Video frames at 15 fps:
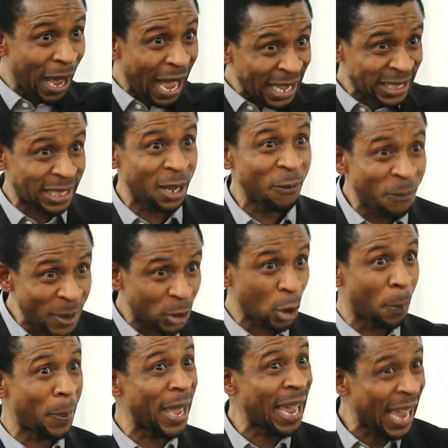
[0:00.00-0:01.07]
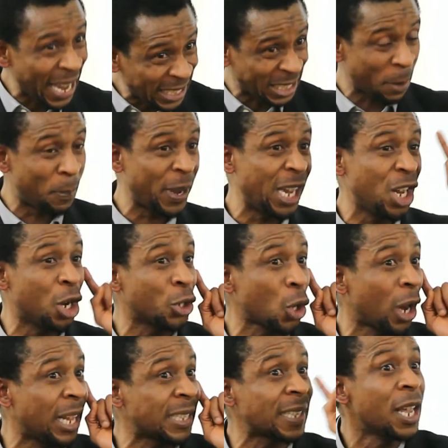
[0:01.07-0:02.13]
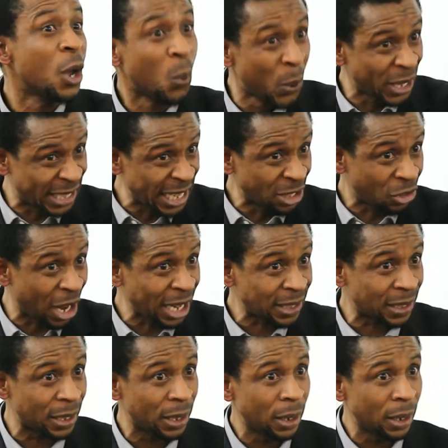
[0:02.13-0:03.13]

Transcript: asking me to pay $80 billion with interest.